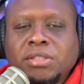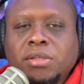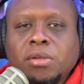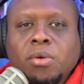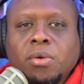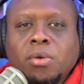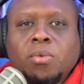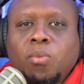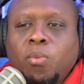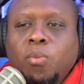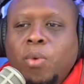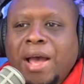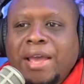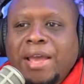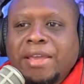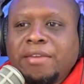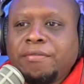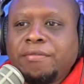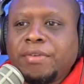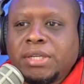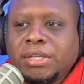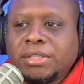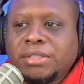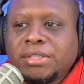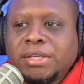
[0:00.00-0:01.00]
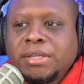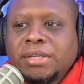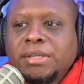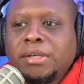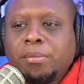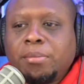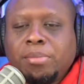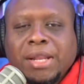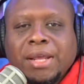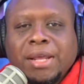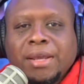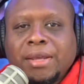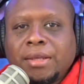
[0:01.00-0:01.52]
so why even continue
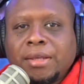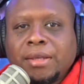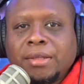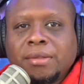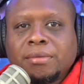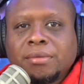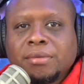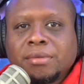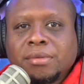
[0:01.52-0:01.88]
to play?